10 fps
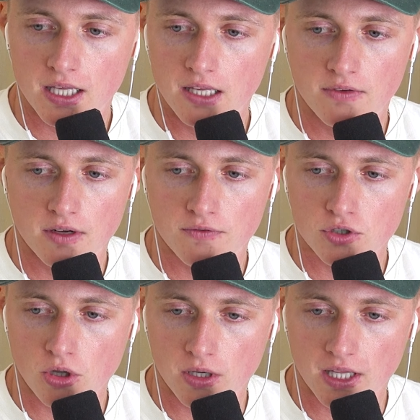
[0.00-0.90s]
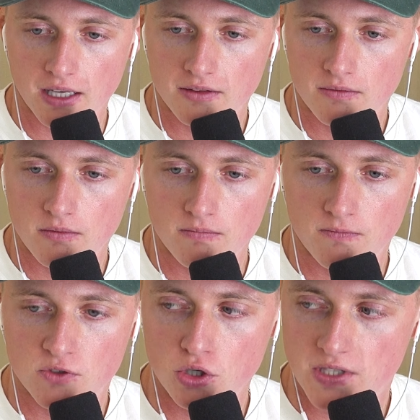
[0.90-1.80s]
even if there's only like
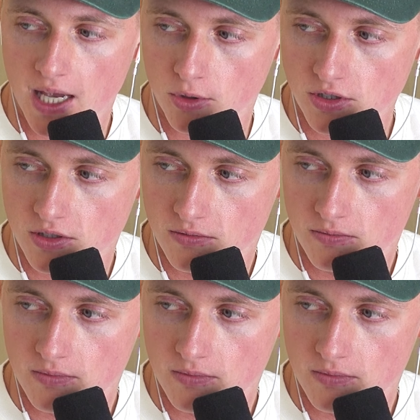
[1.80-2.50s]
two tables,